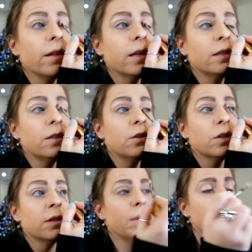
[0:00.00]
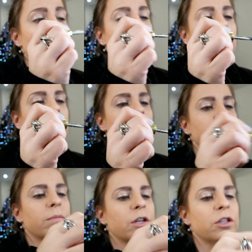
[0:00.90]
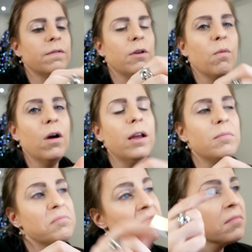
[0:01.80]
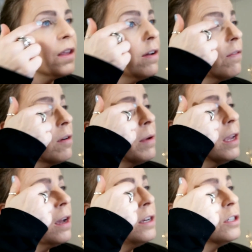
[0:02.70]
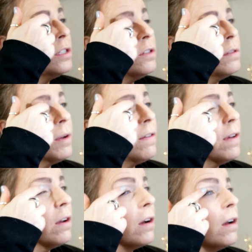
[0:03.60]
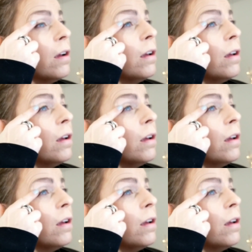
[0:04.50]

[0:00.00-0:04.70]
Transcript: this is just me. You can use a brush if you want. For me, I just use my finger